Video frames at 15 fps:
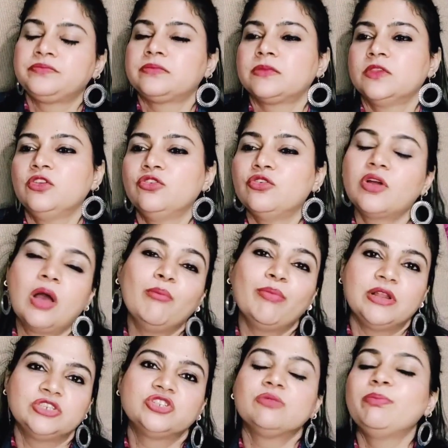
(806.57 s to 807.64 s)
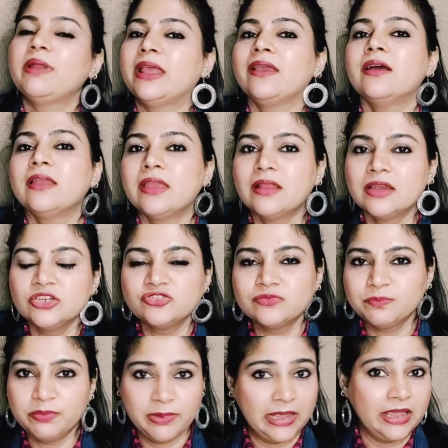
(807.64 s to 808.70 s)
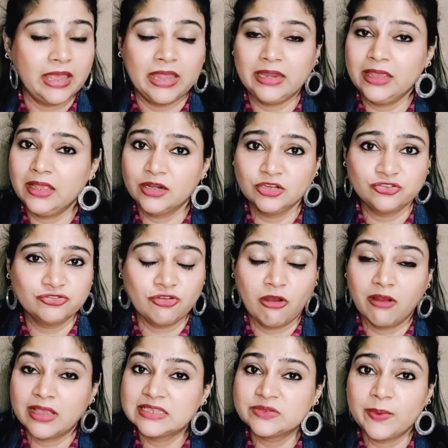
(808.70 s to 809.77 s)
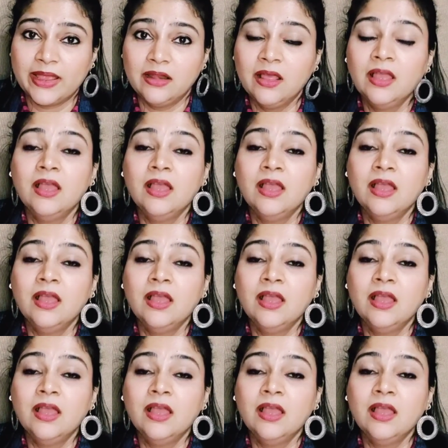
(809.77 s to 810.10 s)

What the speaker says: compulsion, play any English song as well.